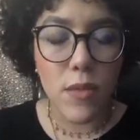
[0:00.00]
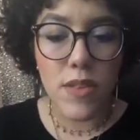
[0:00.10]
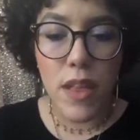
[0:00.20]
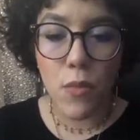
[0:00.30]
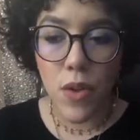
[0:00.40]

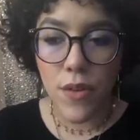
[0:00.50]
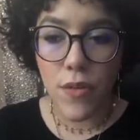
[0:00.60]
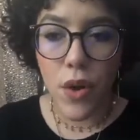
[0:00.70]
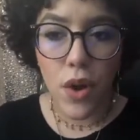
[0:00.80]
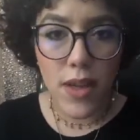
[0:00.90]
was in one
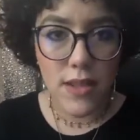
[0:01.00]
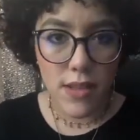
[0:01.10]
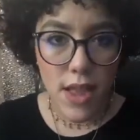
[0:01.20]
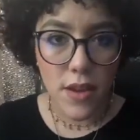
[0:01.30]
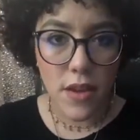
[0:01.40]
of her
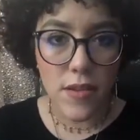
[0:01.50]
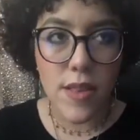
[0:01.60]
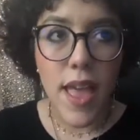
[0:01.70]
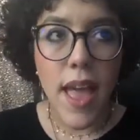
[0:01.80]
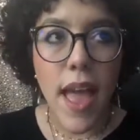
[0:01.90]
containers,